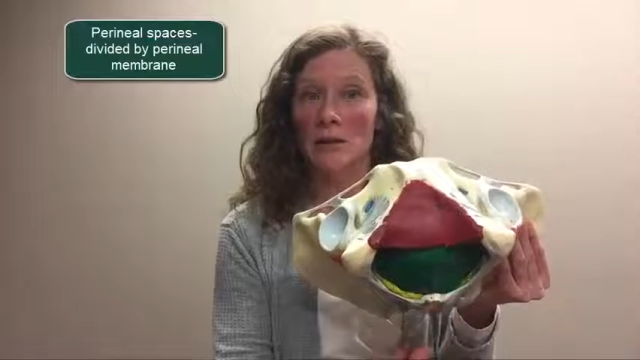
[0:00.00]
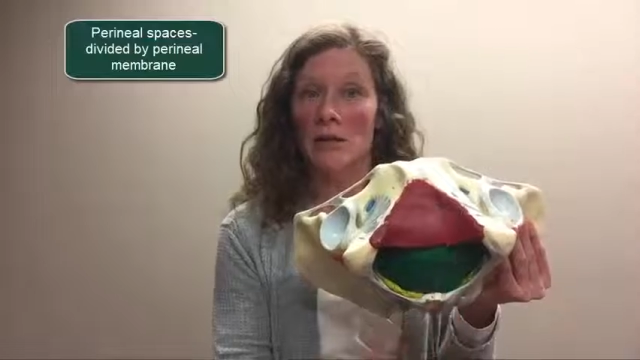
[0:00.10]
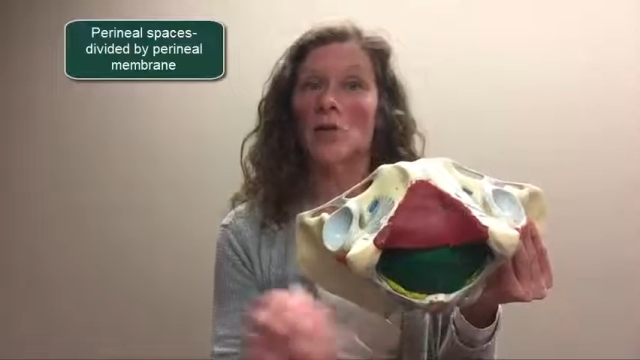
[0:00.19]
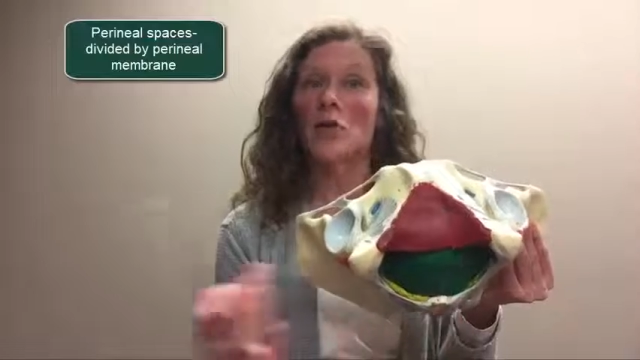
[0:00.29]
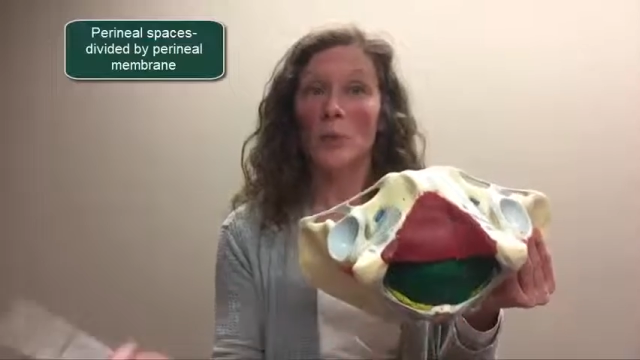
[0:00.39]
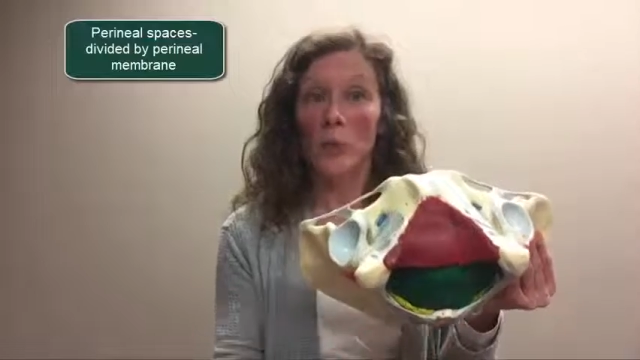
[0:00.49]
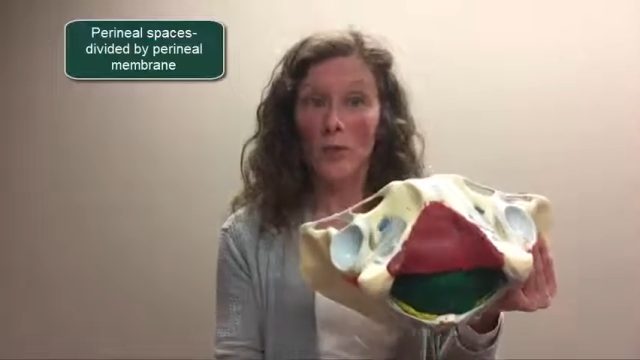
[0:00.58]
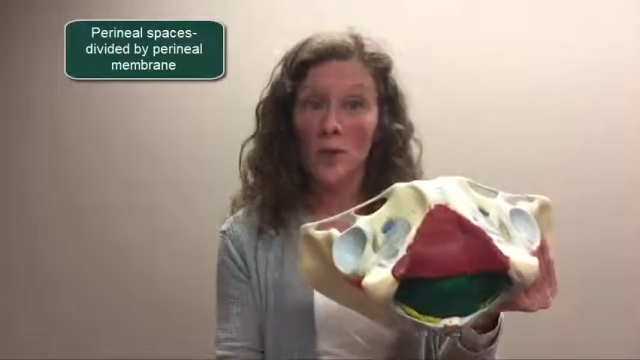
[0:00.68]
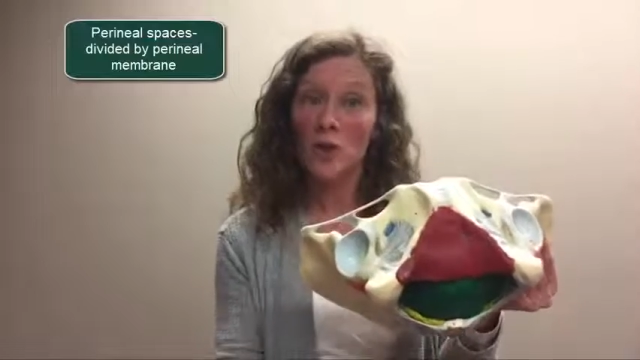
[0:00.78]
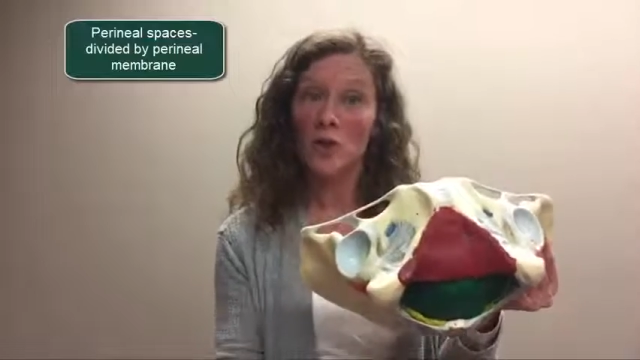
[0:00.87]
the
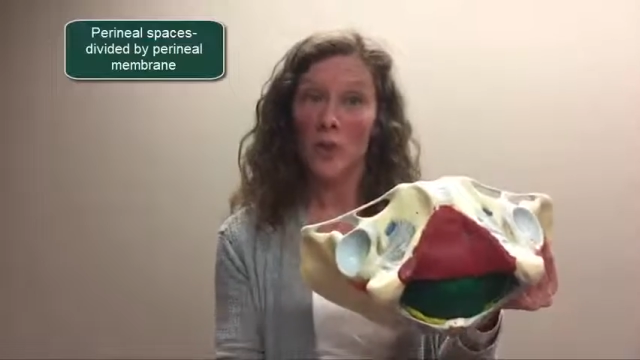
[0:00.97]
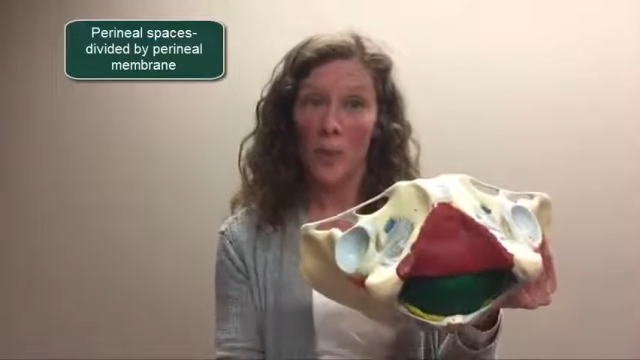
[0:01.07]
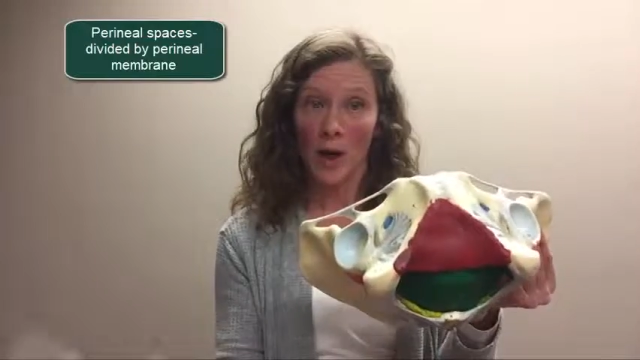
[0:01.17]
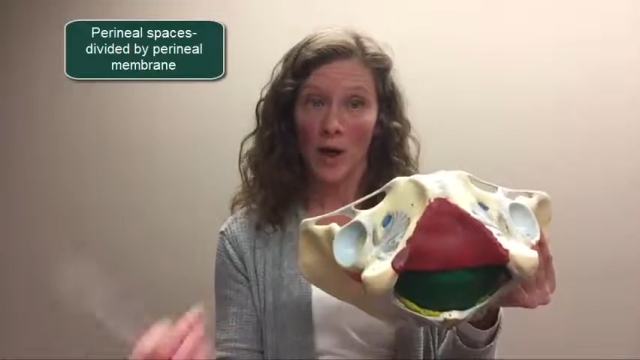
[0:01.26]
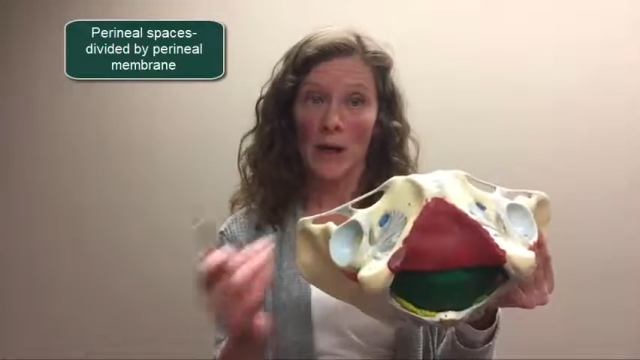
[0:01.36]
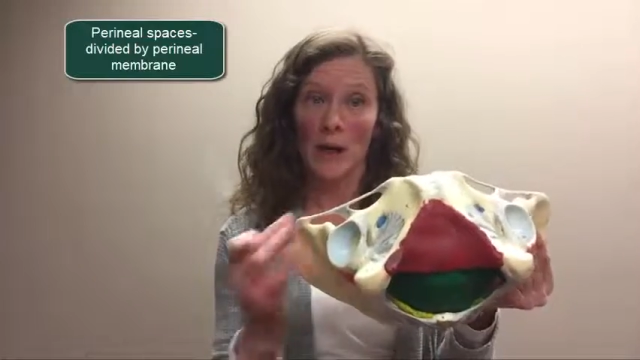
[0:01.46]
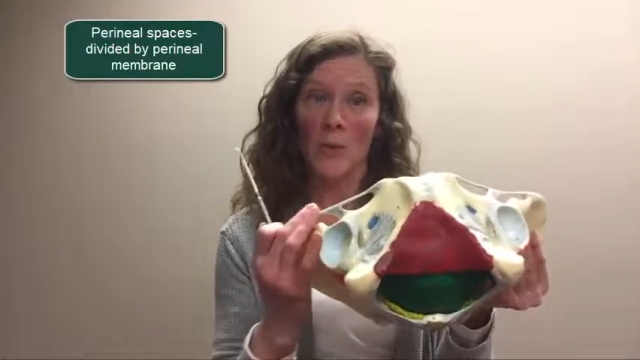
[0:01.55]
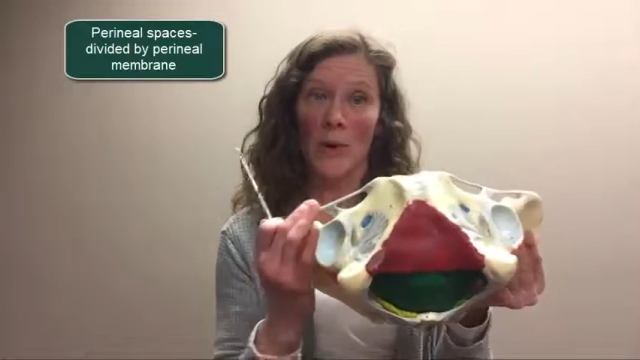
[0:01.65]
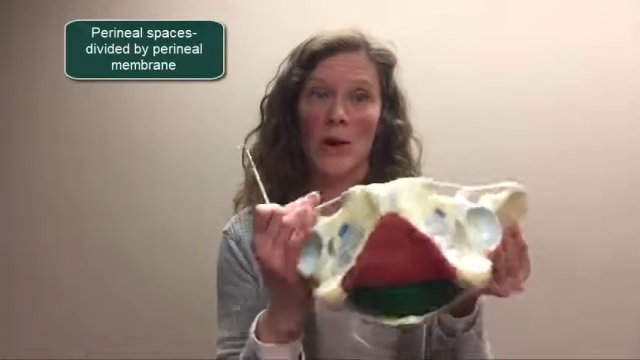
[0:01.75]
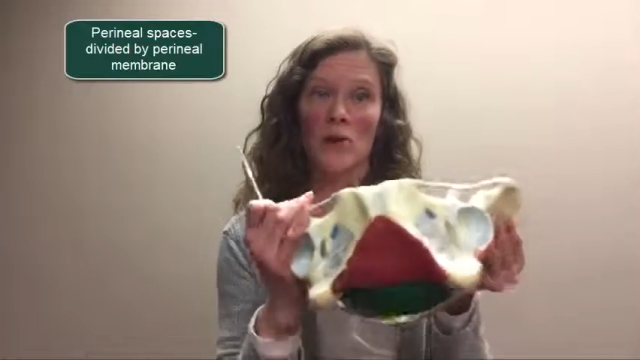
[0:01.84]
superficial perineal
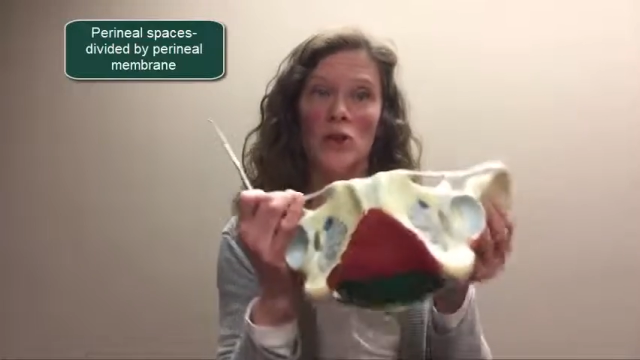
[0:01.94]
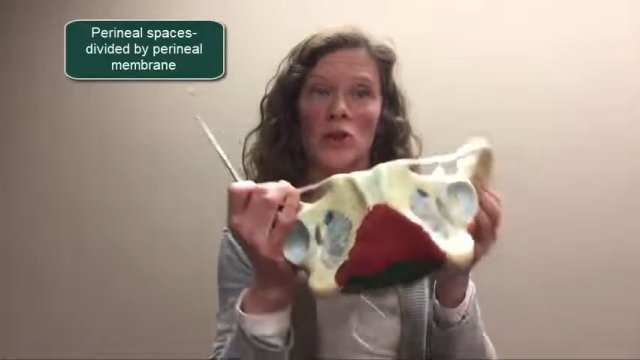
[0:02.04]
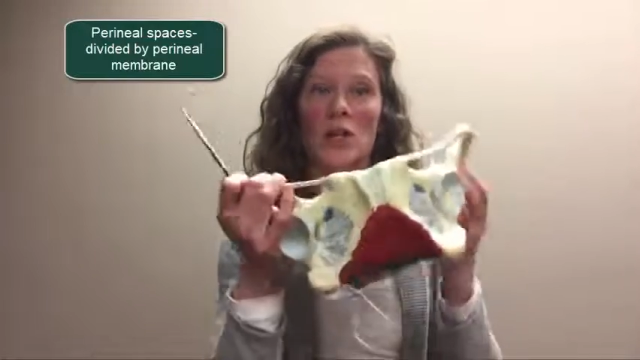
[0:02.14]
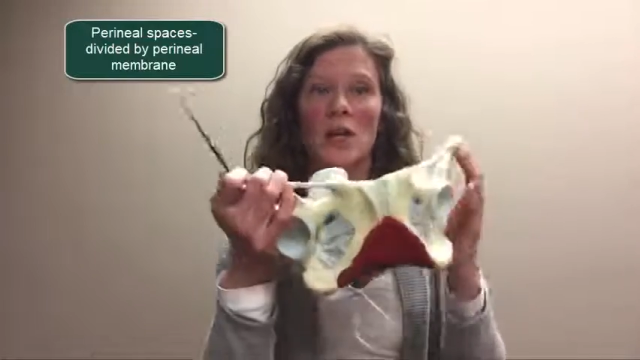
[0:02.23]
pouch.